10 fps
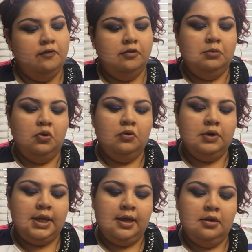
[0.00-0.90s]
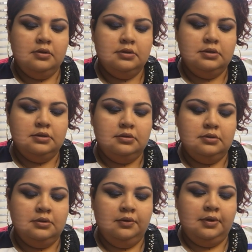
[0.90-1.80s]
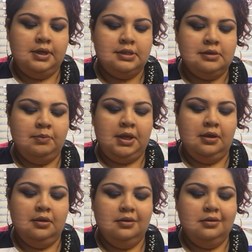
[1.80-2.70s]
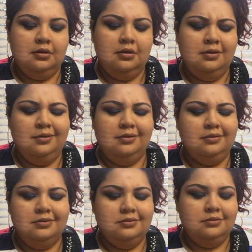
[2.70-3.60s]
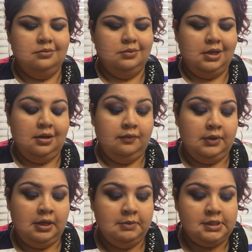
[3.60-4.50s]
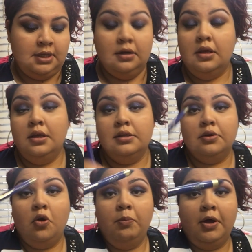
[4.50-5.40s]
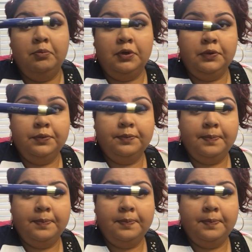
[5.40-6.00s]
from L'Oreal. Silkissime. What kind of a name is that? Cobalt blue.